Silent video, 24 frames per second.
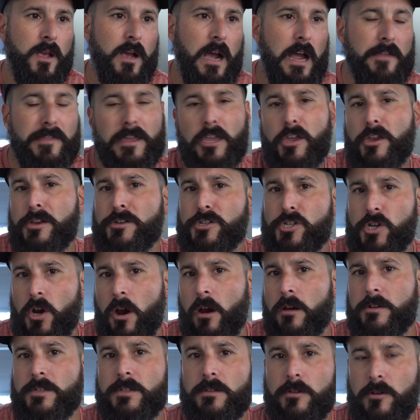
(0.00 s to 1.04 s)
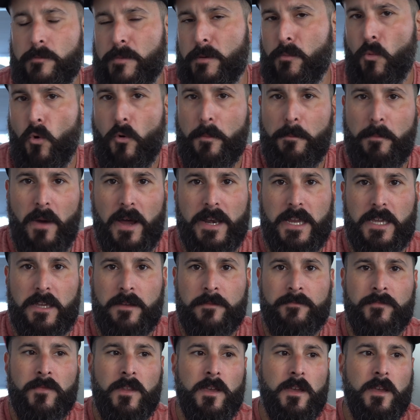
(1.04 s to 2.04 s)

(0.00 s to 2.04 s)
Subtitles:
I think you can charge a little bit more money.